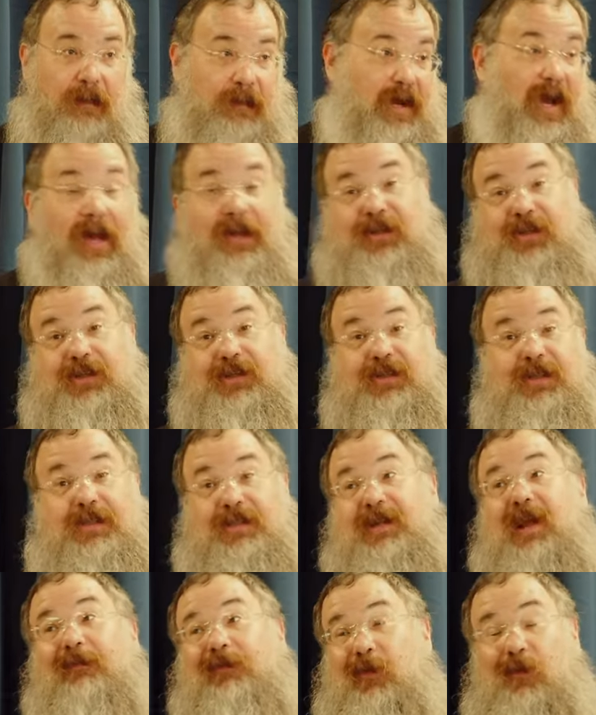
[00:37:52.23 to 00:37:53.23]

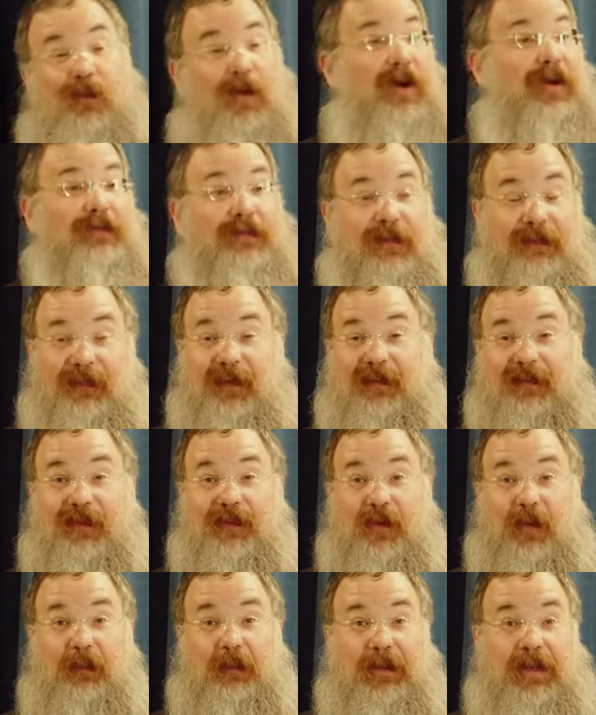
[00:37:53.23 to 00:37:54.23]
Consciousness never was a
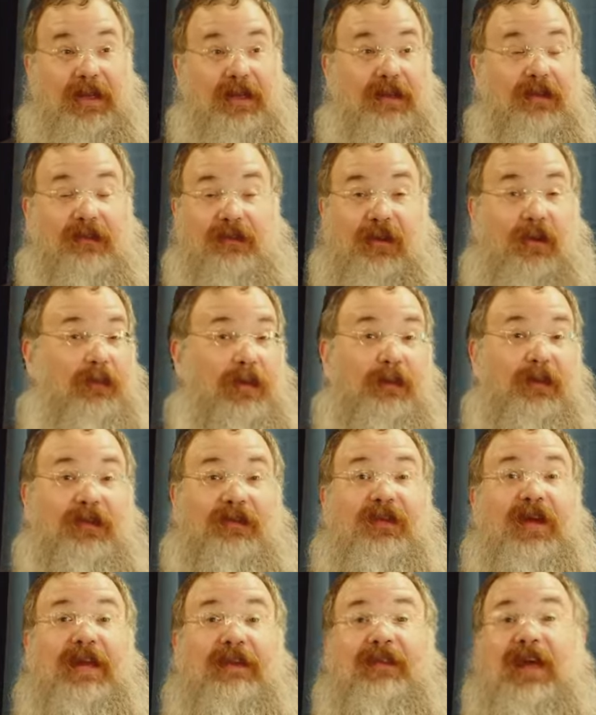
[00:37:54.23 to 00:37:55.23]
physical being. So, when we
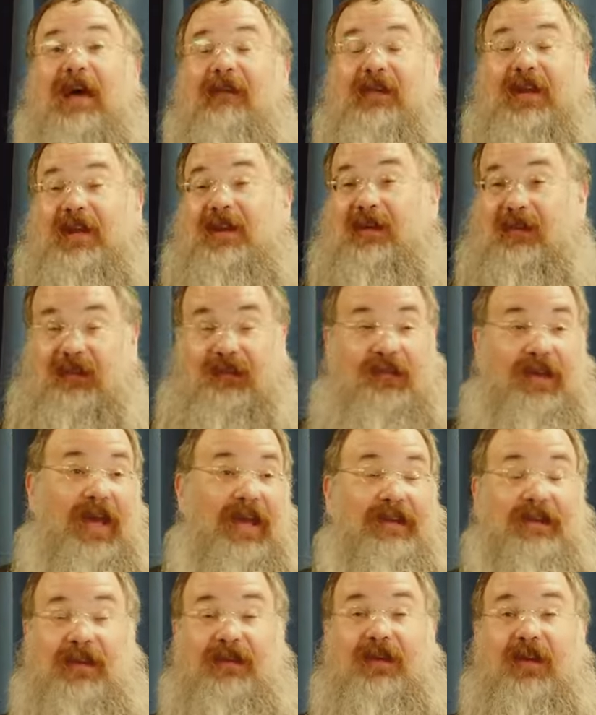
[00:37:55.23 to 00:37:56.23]
say it's having an
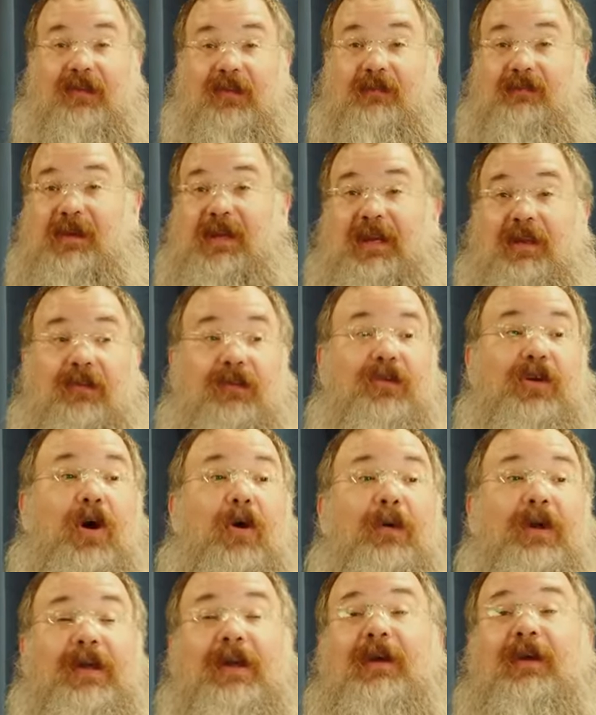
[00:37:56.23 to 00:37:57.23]
ascent, it doesn't mean it's
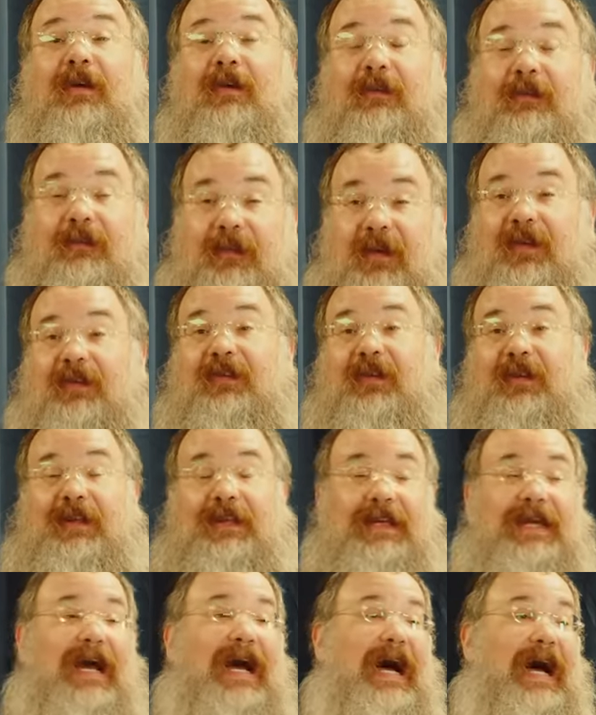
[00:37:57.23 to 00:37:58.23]
going
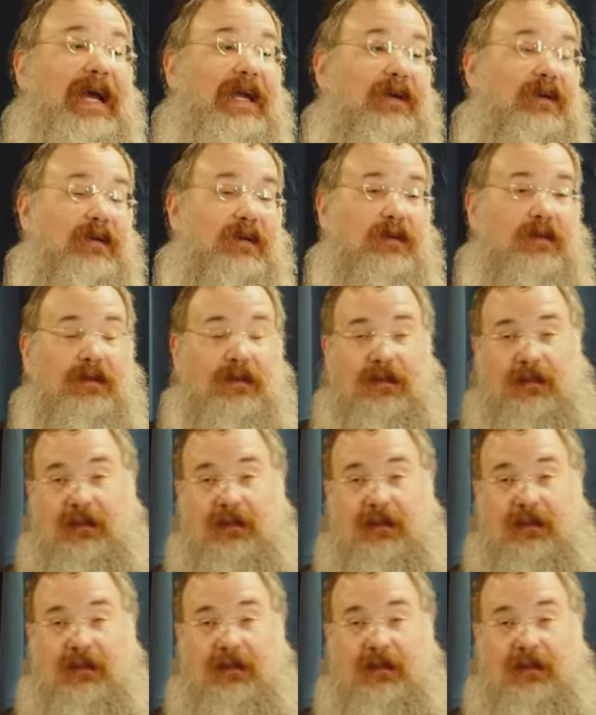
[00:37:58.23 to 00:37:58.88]
physically higher.